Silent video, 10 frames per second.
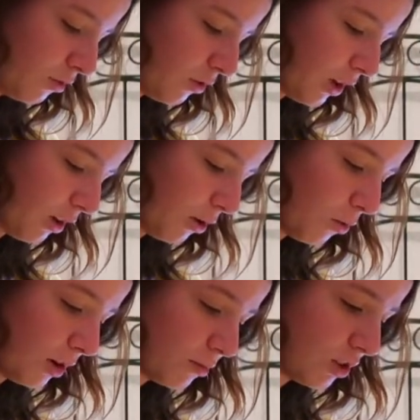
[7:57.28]
figure out
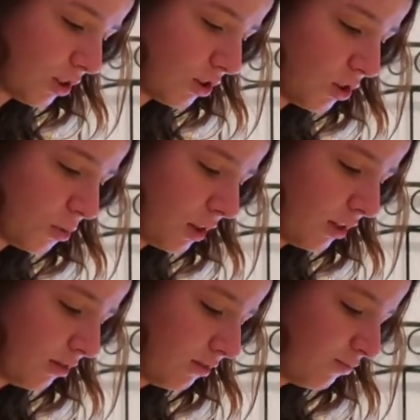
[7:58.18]
what I'm
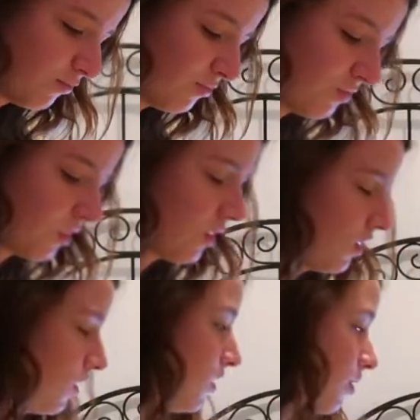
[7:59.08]
doing
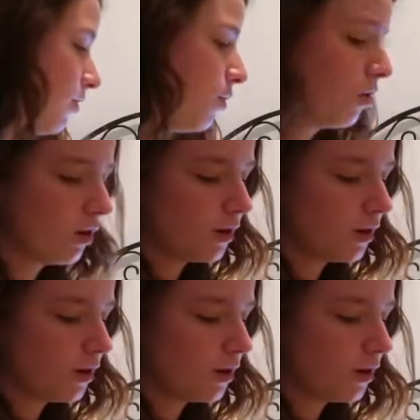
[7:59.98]
for